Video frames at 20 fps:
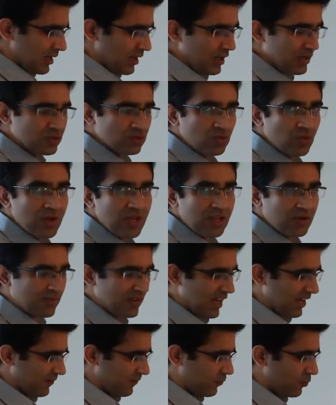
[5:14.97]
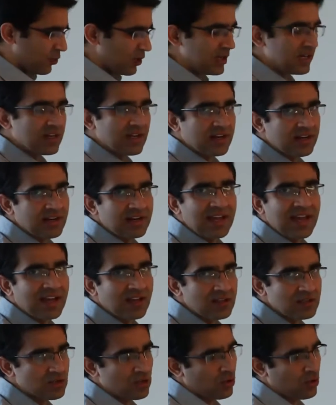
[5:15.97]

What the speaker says: a square will have 4 internal angles,